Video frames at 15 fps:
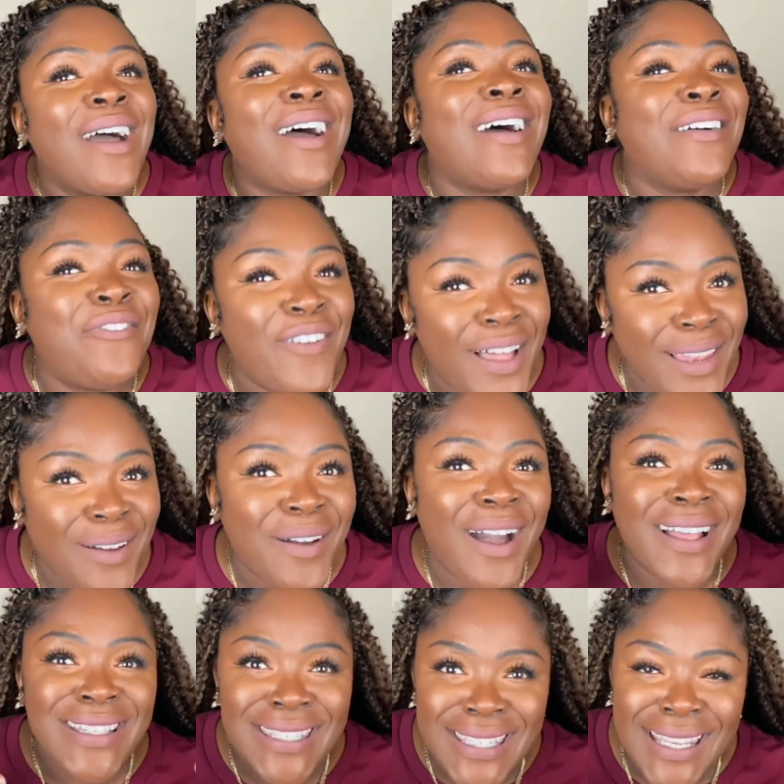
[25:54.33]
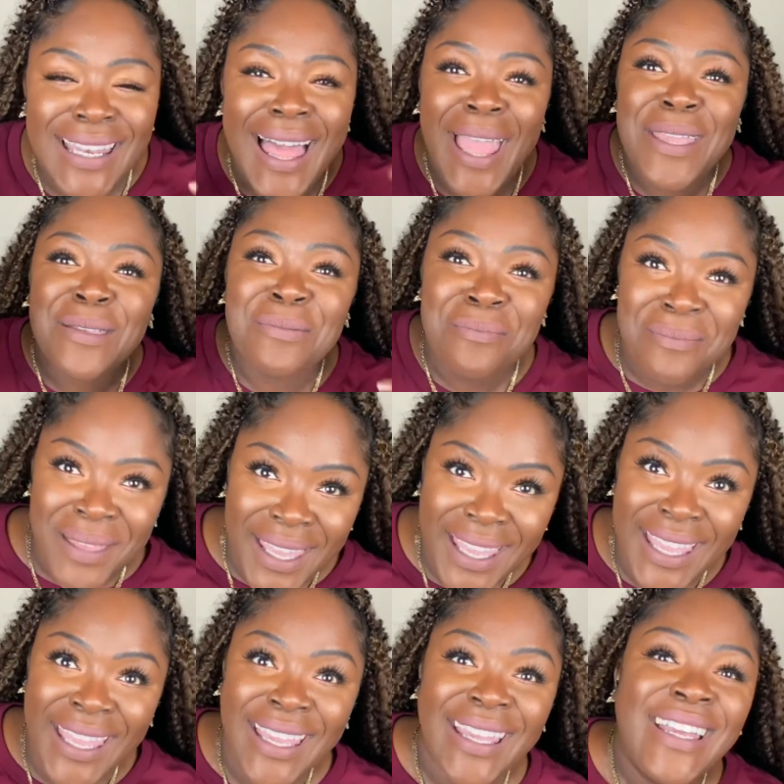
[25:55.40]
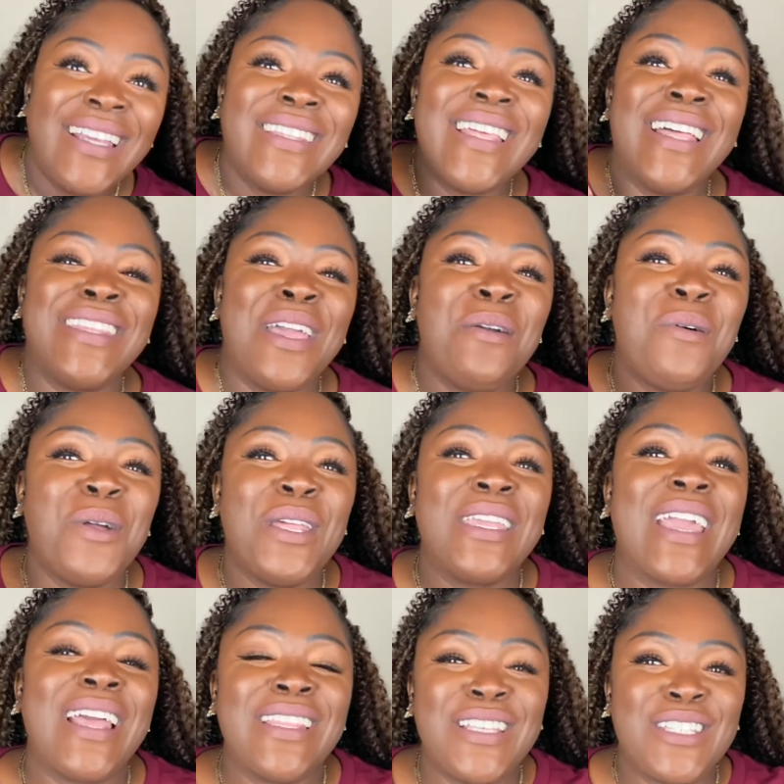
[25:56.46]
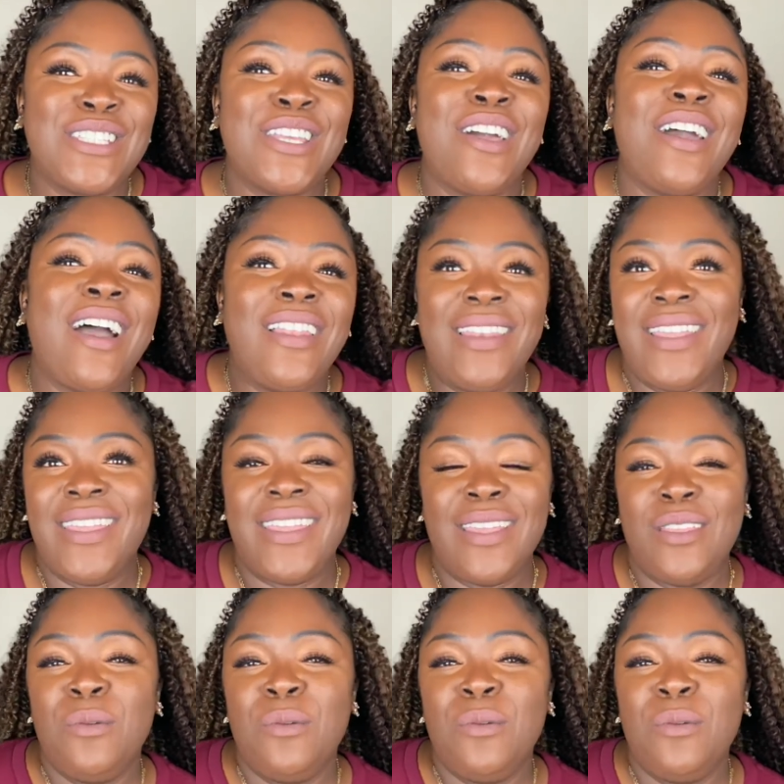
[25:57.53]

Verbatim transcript: a fellow auntie like me that they want to get this shirt, I'll link it.